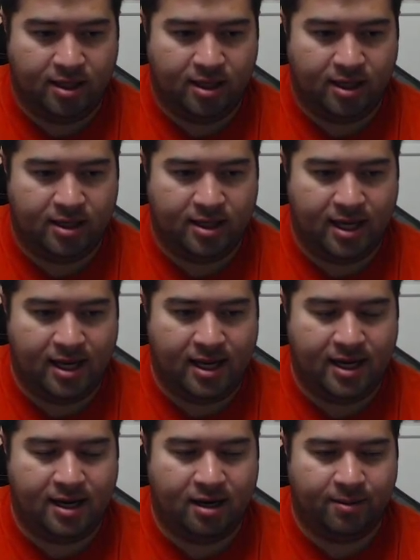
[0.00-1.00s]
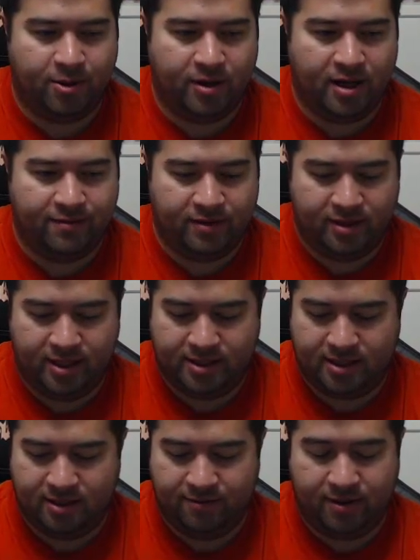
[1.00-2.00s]
And then in here, I'm going to have a list
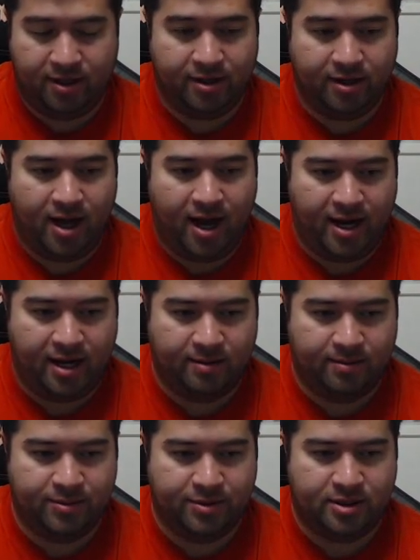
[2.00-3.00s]
of all their items.